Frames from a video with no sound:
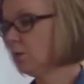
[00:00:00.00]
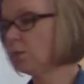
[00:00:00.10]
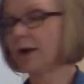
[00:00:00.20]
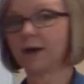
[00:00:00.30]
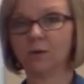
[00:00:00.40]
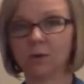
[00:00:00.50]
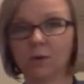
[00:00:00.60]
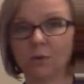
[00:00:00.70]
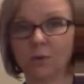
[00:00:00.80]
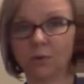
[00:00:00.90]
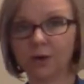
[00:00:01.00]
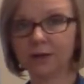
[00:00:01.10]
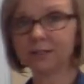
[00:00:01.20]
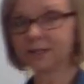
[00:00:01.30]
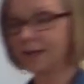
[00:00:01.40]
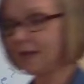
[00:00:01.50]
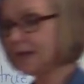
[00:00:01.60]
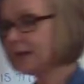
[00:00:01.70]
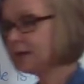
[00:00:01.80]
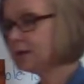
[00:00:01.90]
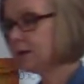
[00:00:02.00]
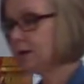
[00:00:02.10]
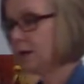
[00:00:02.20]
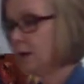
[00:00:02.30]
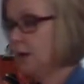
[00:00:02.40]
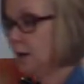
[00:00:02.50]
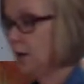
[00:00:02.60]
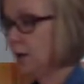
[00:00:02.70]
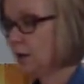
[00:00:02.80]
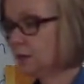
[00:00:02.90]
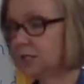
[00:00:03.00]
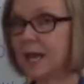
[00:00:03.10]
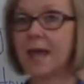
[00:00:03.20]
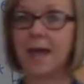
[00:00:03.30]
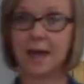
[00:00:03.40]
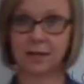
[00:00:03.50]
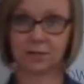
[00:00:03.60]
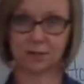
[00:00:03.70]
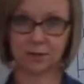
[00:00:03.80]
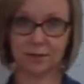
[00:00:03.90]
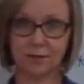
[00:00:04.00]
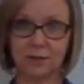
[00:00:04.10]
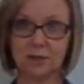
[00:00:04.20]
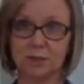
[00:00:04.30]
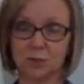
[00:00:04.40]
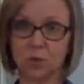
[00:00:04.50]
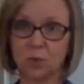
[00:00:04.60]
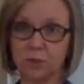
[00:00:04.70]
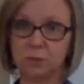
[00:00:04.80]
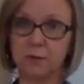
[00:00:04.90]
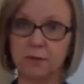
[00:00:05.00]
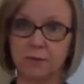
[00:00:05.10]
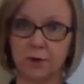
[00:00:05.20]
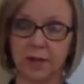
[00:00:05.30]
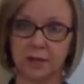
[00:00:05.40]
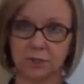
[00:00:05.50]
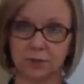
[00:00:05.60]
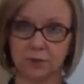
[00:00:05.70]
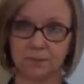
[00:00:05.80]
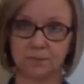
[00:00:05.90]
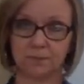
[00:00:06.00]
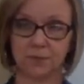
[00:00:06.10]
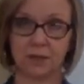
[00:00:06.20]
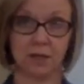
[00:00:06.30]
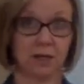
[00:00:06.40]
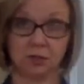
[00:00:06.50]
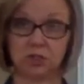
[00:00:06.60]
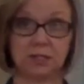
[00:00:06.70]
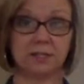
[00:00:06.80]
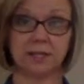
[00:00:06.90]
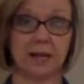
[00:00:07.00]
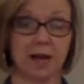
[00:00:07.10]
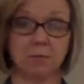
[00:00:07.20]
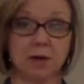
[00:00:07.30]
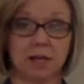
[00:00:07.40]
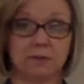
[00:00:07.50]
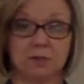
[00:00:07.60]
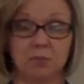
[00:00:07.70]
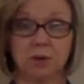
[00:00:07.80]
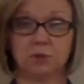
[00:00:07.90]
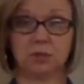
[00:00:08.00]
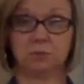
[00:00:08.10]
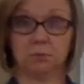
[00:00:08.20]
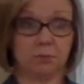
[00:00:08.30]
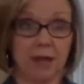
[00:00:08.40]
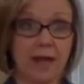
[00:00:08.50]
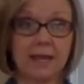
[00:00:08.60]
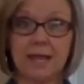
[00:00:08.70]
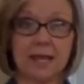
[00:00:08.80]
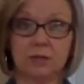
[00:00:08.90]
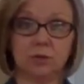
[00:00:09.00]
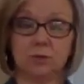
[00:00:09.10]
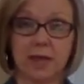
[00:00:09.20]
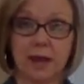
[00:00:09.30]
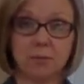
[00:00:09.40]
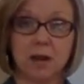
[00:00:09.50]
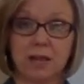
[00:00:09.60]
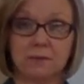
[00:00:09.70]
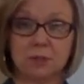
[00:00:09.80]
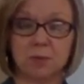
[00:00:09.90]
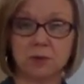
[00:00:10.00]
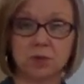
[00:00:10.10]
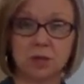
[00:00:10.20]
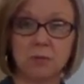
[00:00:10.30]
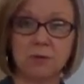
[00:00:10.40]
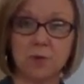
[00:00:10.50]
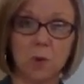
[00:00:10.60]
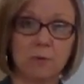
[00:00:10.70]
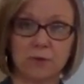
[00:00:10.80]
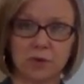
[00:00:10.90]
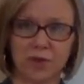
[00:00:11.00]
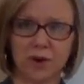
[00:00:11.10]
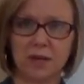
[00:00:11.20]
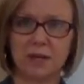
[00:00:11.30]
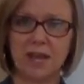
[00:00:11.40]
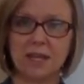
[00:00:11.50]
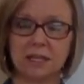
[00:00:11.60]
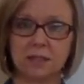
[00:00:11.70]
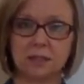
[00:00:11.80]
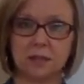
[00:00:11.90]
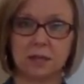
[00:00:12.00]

Wow, what a task this is going to be for Esther she said, I'm not even supposed to, I can't do that. I'm not even supposed to go before him for 30 days.